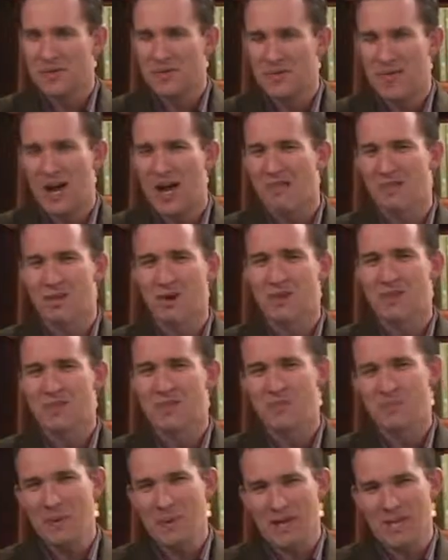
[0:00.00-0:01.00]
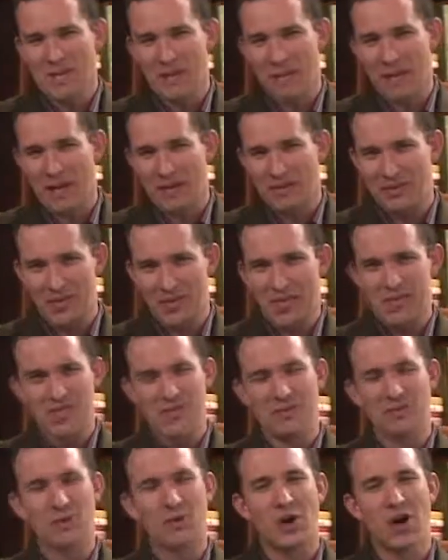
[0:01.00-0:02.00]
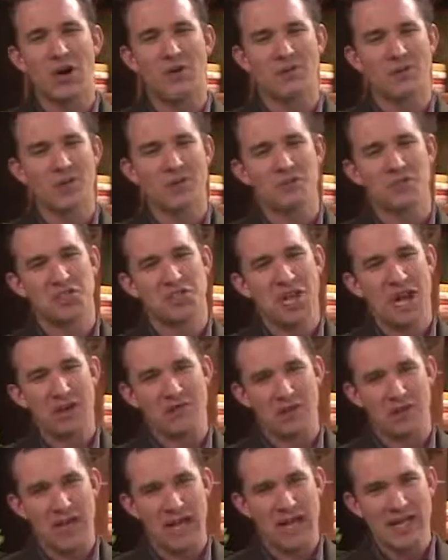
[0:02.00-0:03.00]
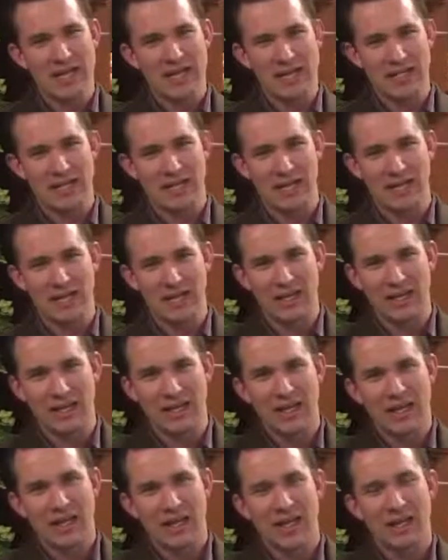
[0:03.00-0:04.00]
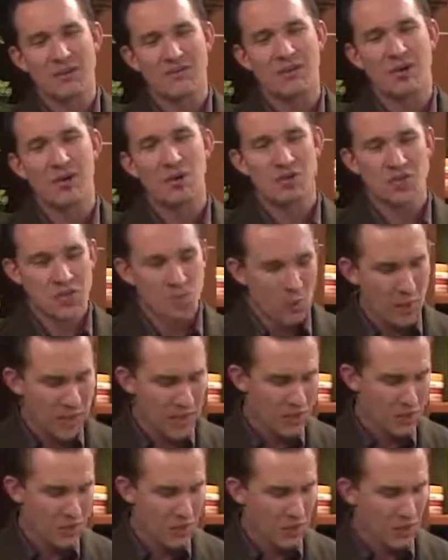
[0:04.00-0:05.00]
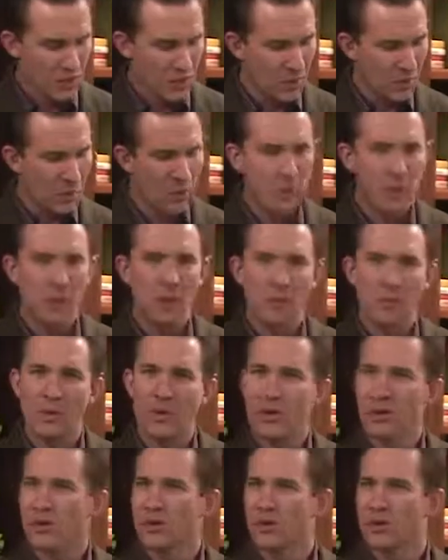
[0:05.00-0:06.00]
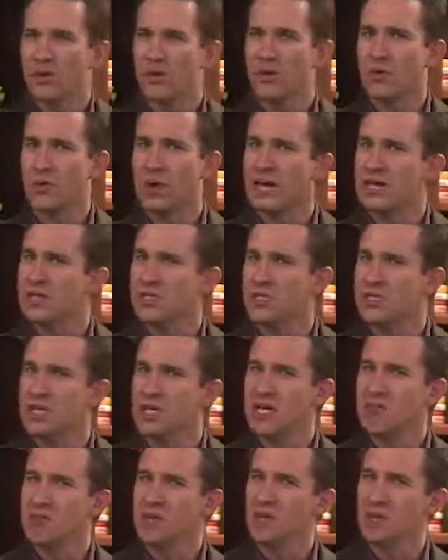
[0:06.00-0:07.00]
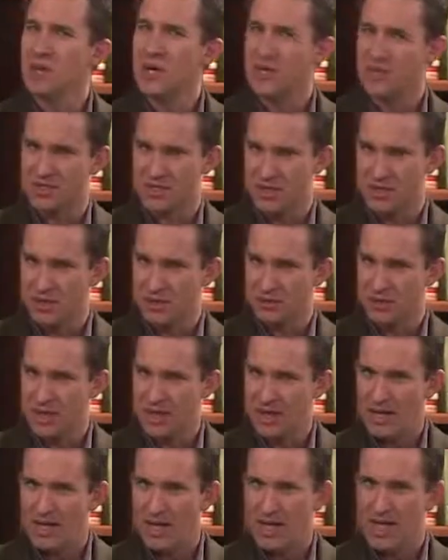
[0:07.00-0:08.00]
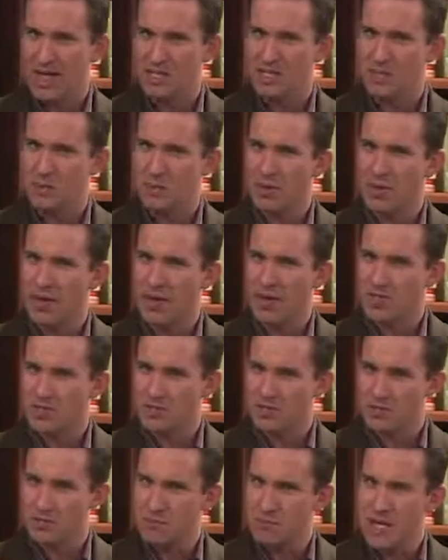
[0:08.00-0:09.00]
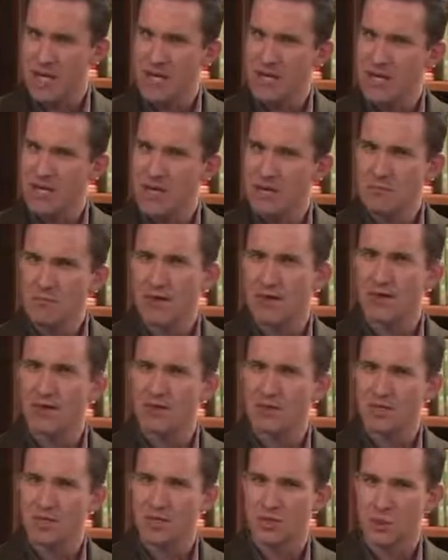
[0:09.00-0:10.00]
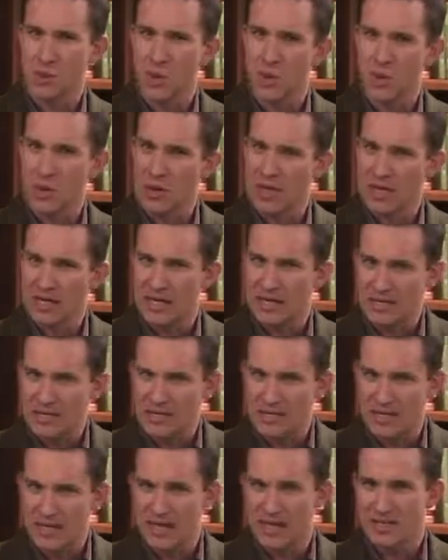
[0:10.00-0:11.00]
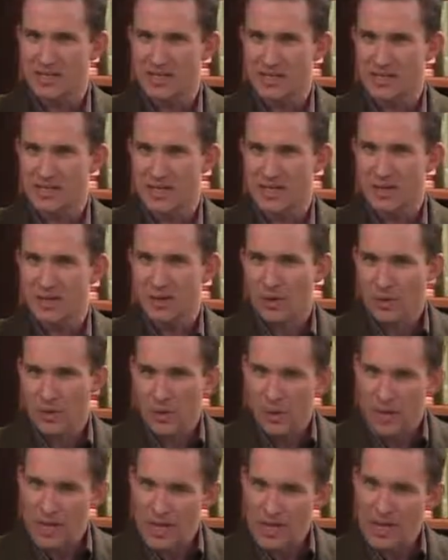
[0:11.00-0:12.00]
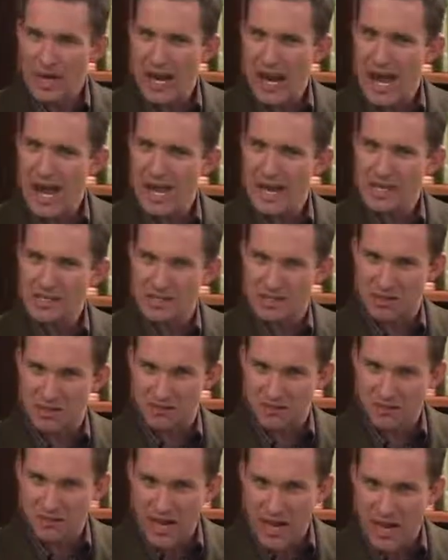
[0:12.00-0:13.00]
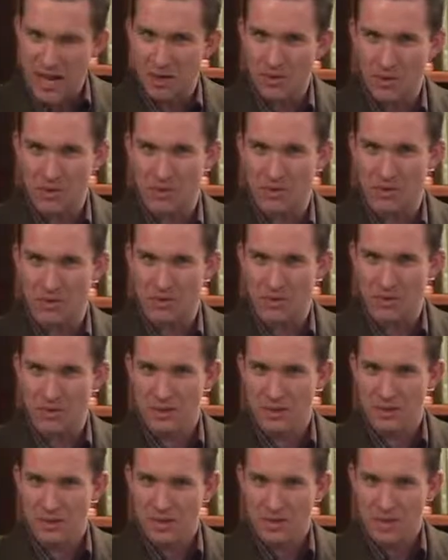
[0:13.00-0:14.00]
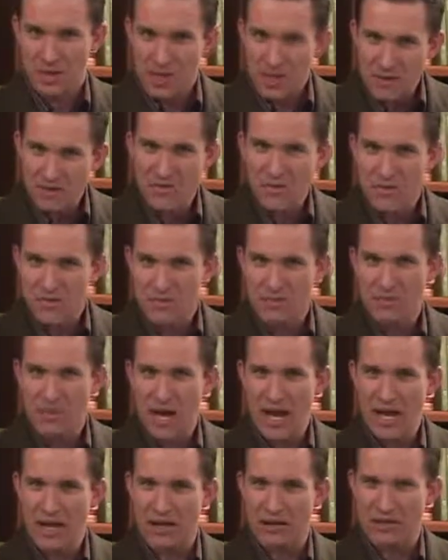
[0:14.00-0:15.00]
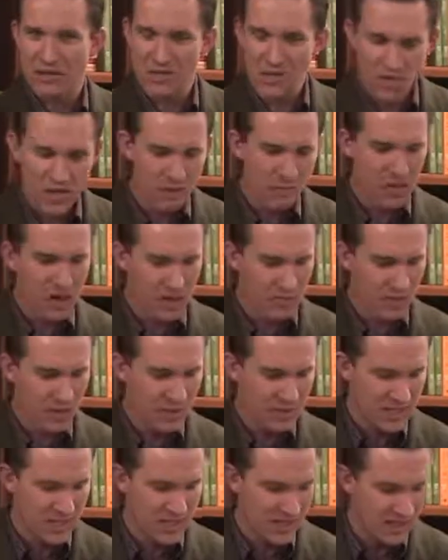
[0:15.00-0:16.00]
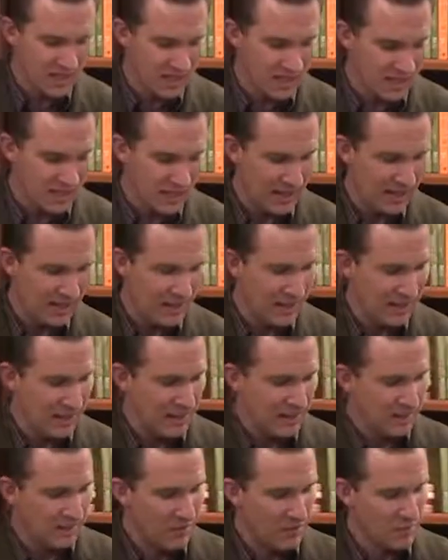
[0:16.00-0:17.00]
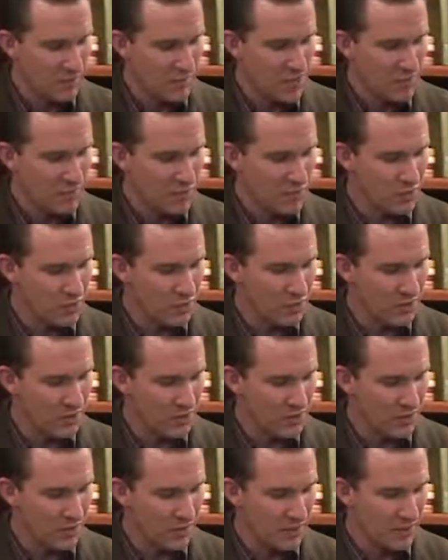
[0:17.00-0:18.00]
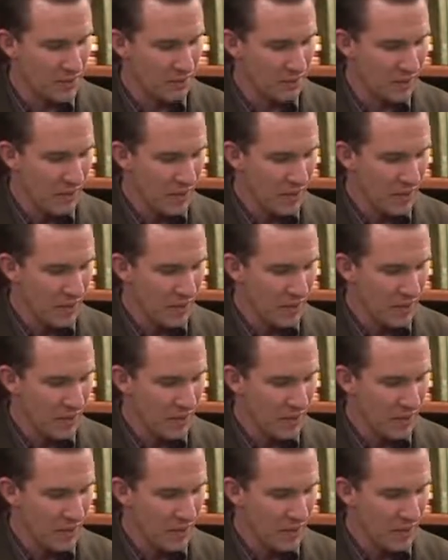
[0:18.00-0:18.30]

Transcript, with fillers: Proverbs speaks about this. In Proverbs chapter 18 and verse 22, we learn a great gem of wisdom as it relates to making marriages work, and it's this realize the value of your spouse. Look at Proverbs 18, verse number 22.